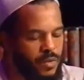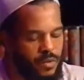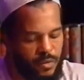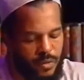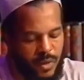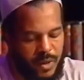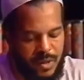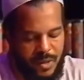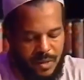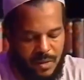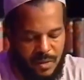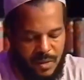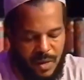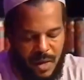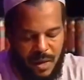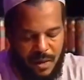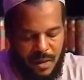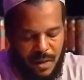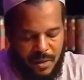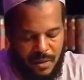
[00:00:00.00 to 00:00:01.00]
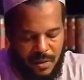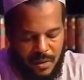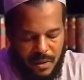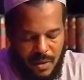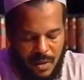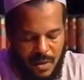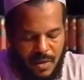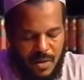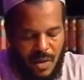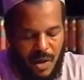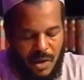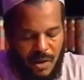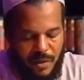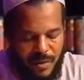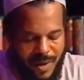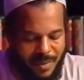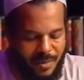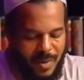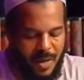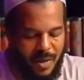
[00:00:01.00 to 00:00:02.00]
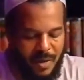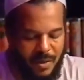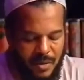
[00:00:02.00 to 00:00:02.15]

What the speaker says: no one is saying that Saudi Arabia